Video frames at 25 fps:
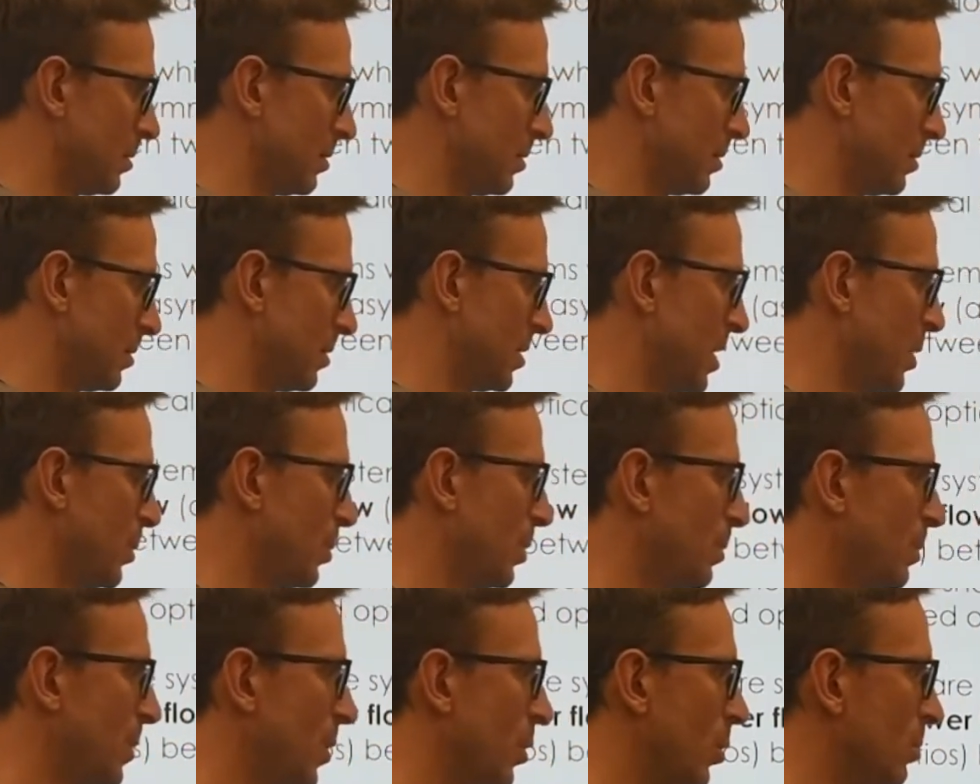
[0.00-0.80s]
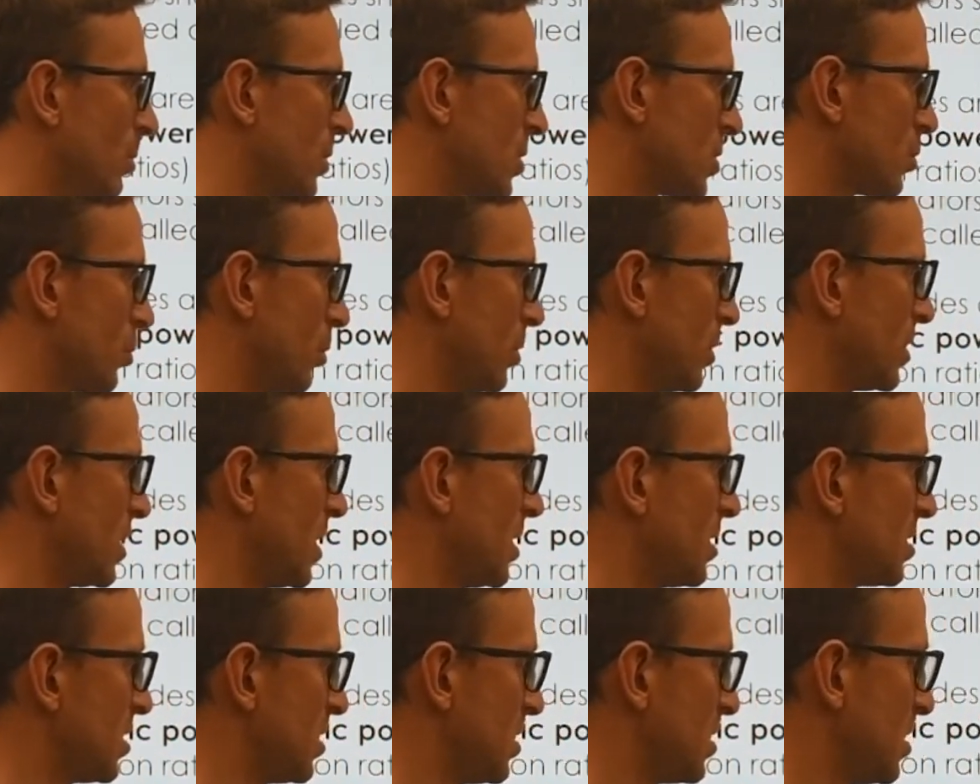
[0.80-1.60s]
will be almost no
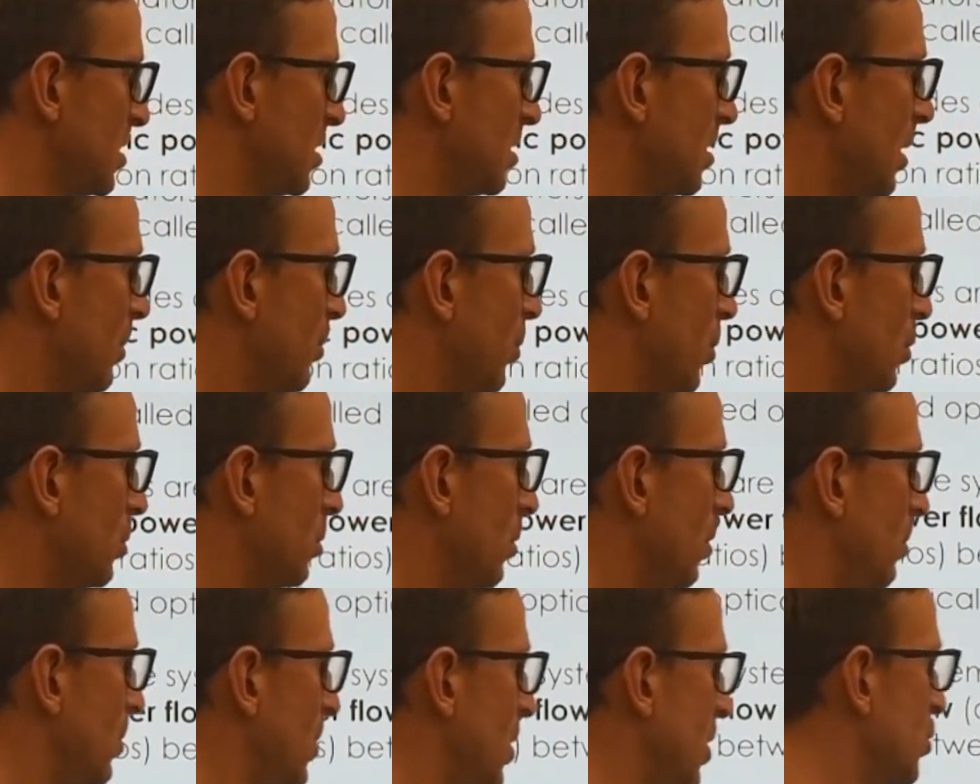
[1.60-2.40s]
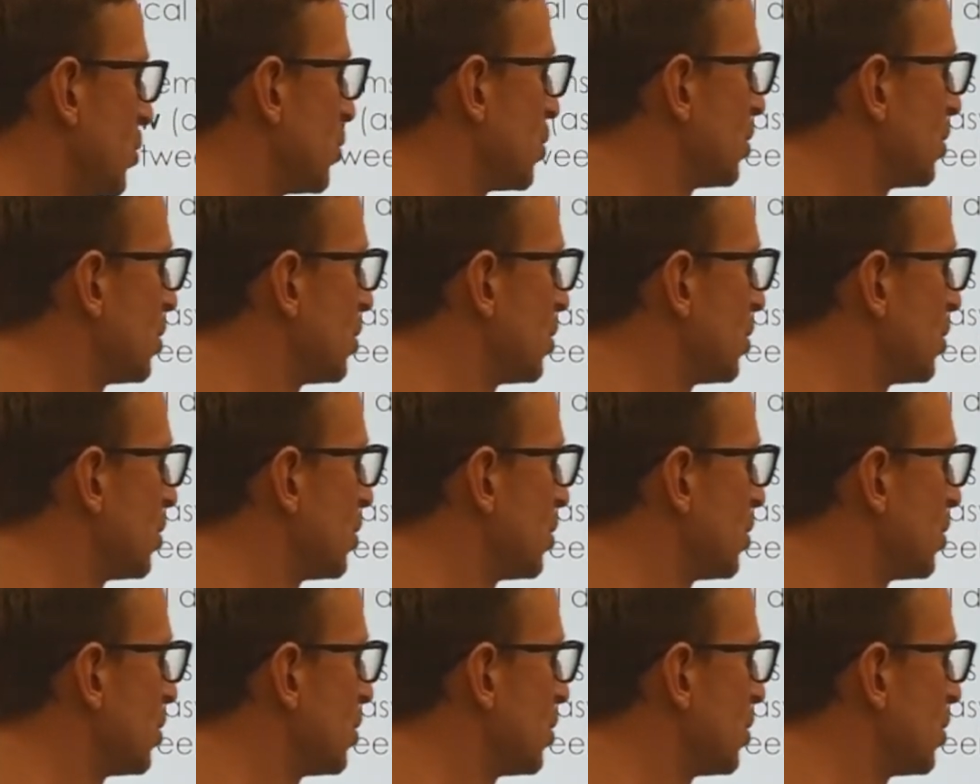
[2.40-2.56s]
intensity upon illumination